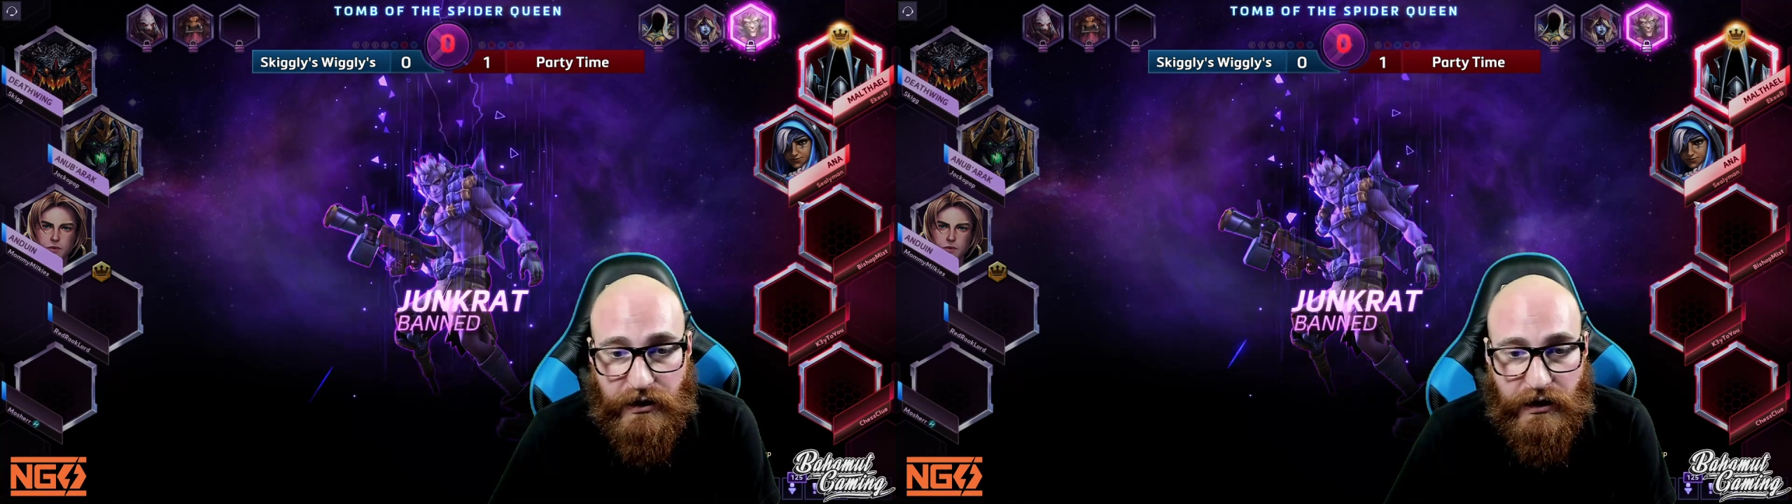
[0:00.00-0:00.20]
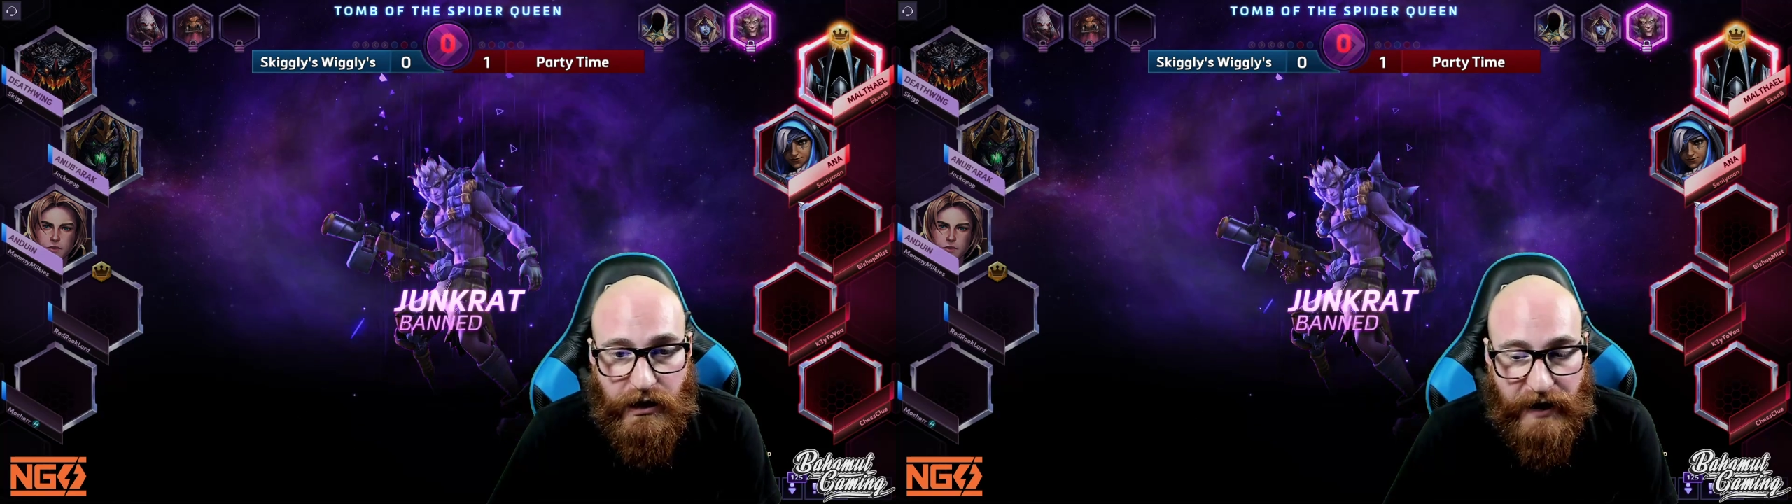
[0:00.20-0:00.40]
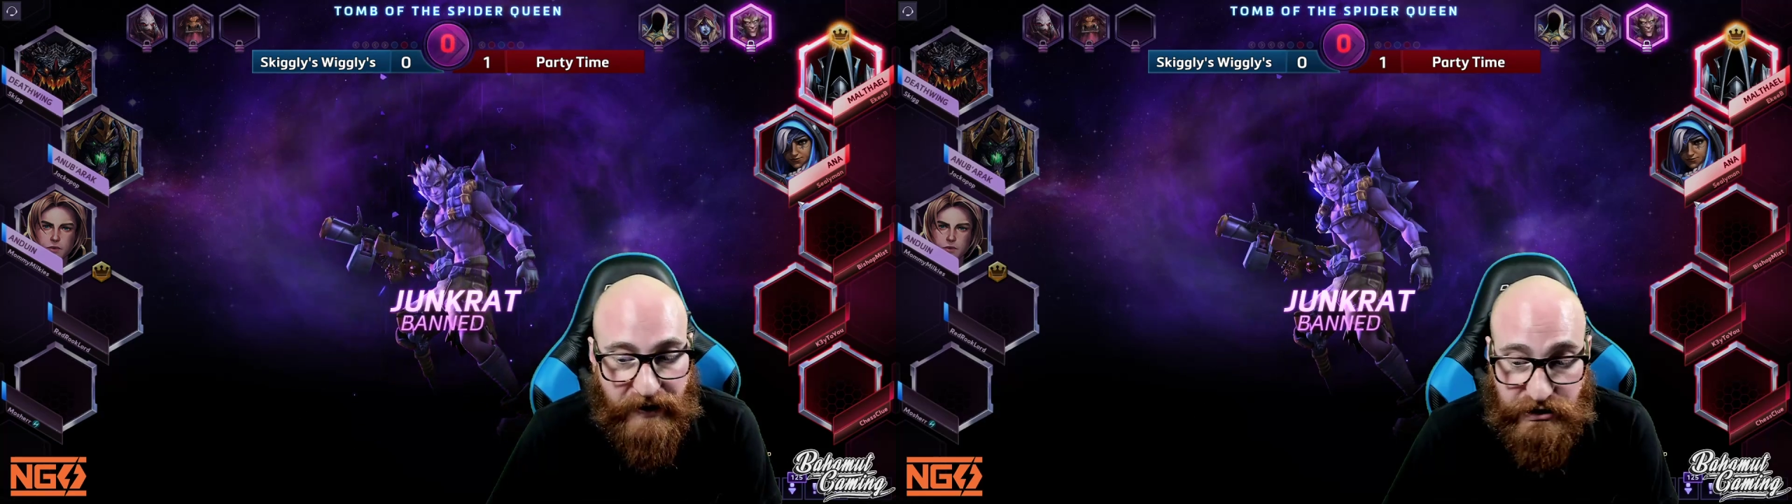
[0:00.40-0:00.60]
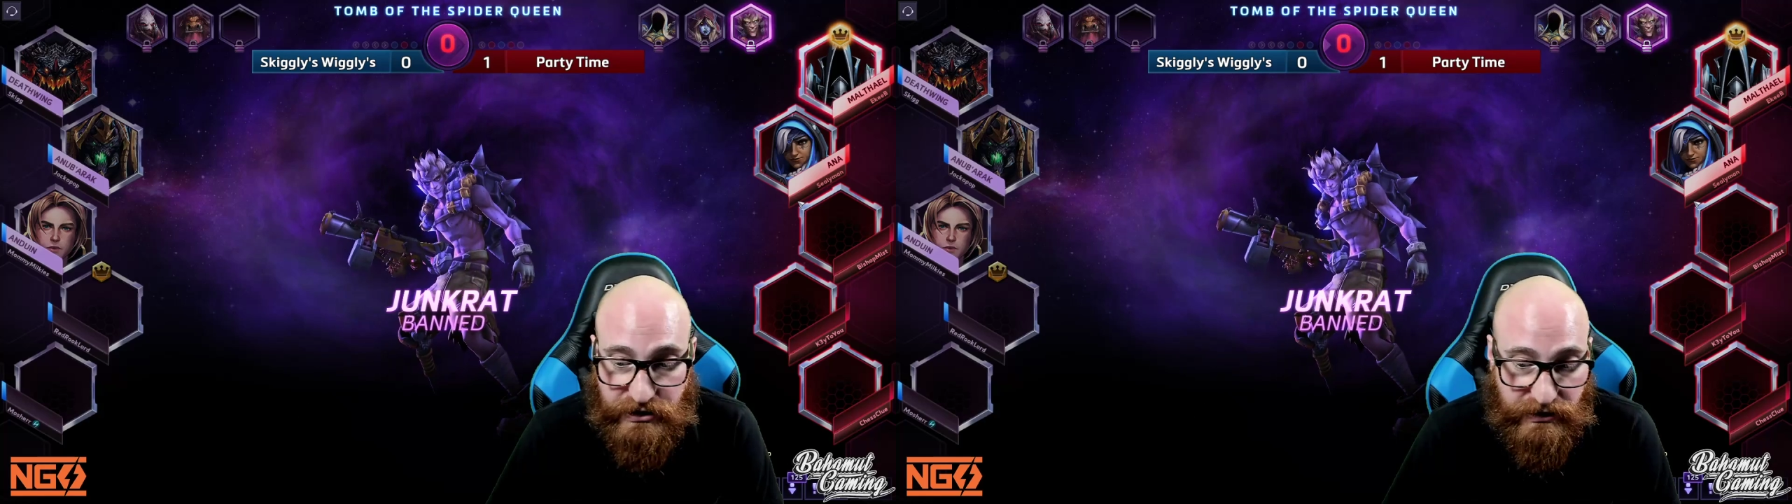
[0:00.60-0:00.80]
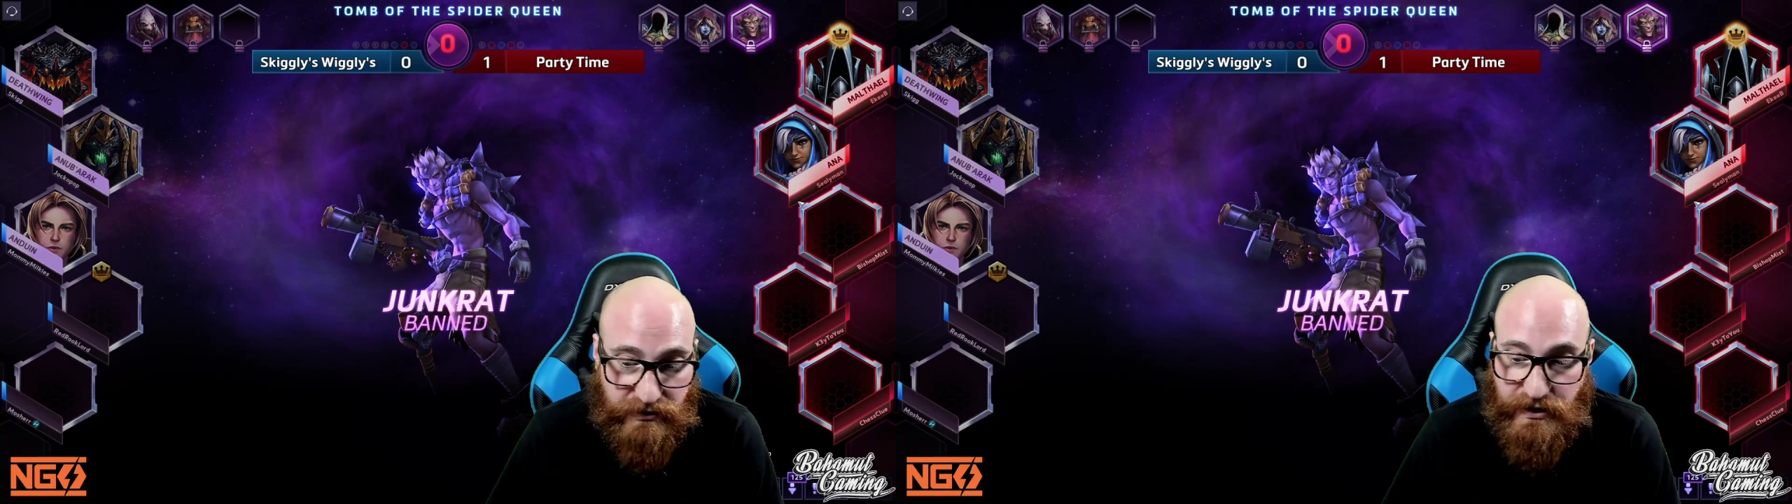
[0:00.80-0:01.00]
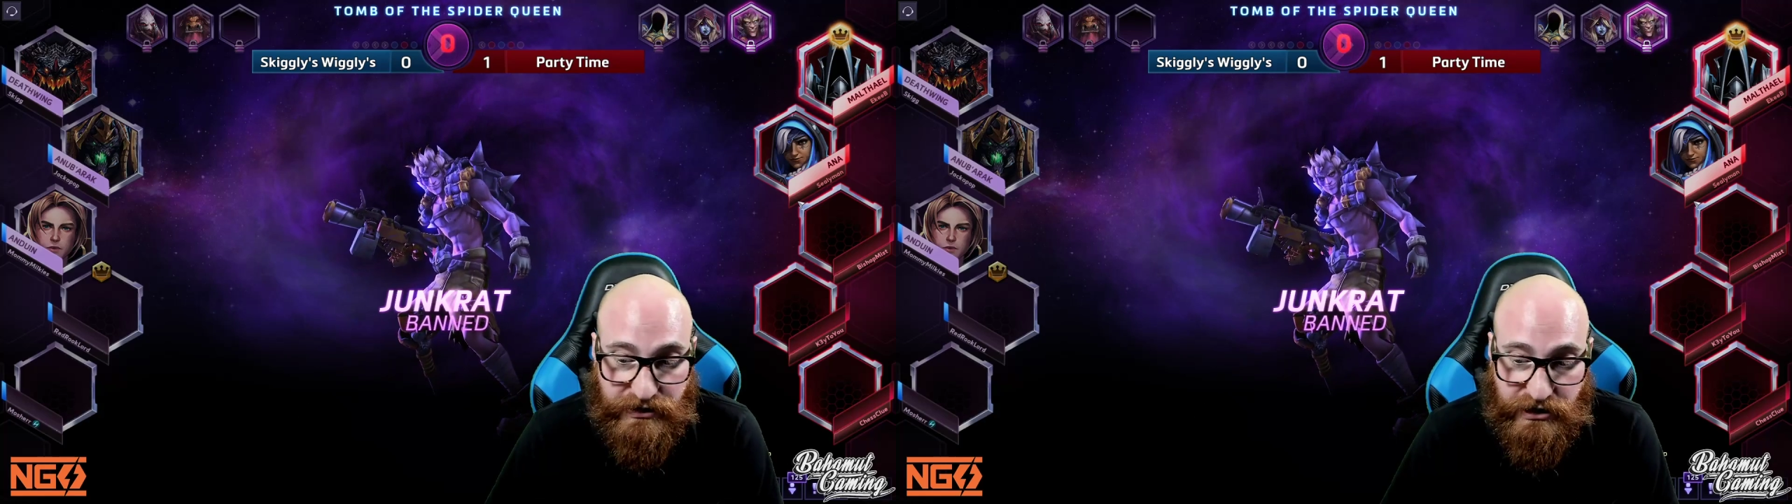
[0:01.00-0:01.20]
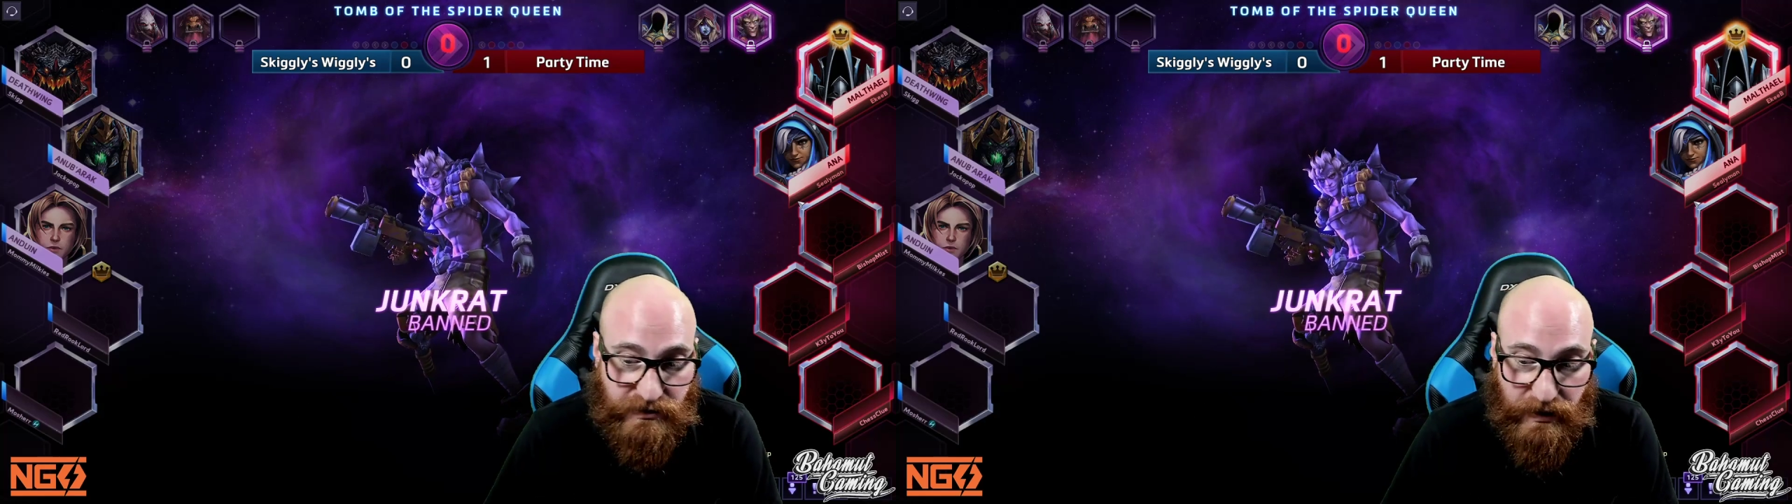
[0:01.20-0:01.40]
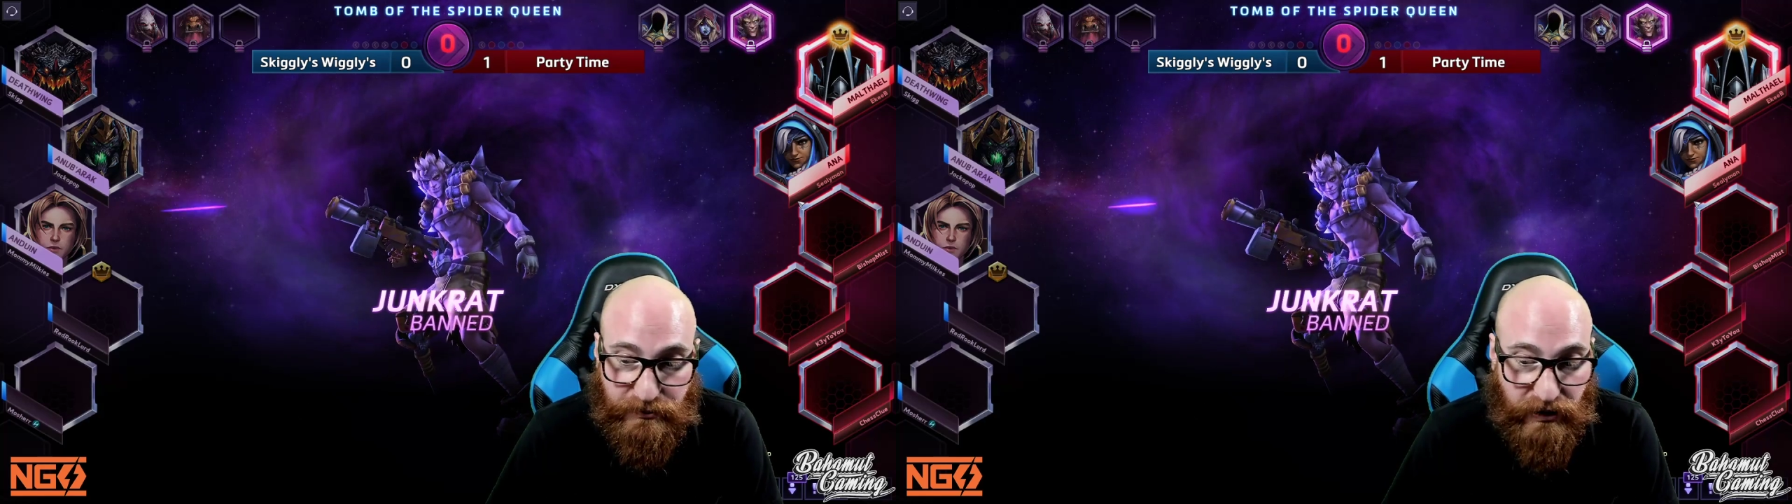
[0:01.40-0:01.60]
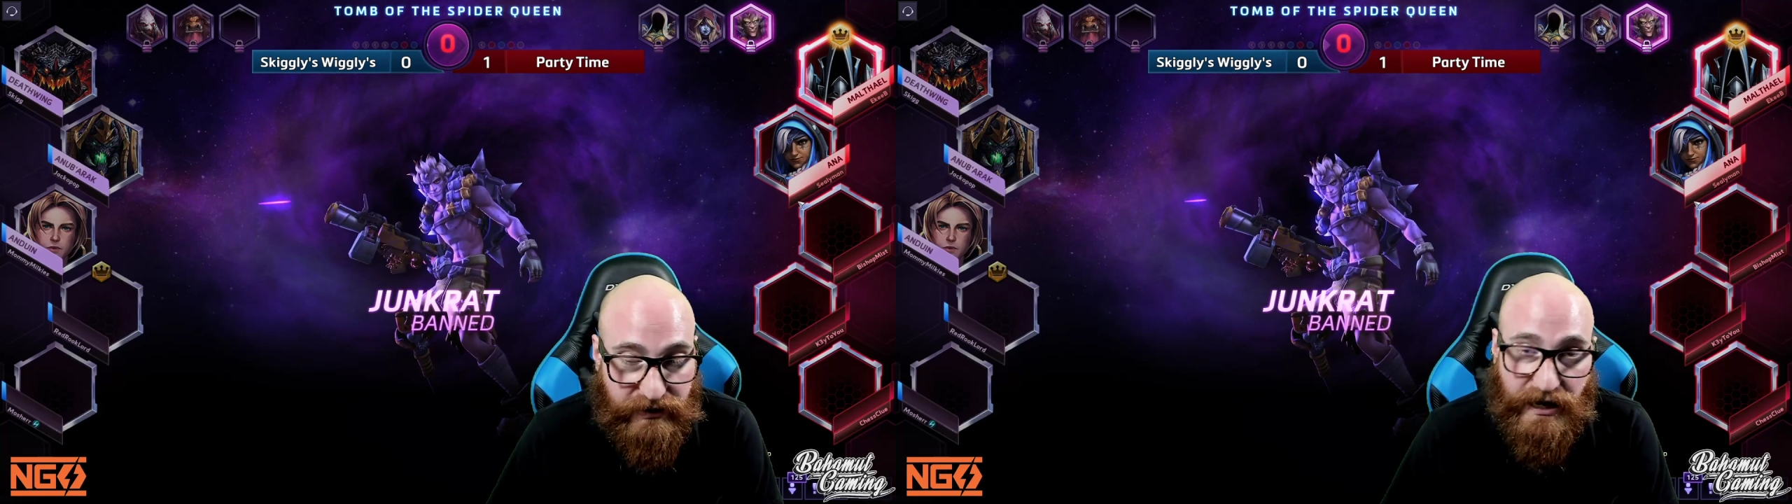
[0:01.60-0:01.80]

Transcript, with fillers: and that's just that's just my blunt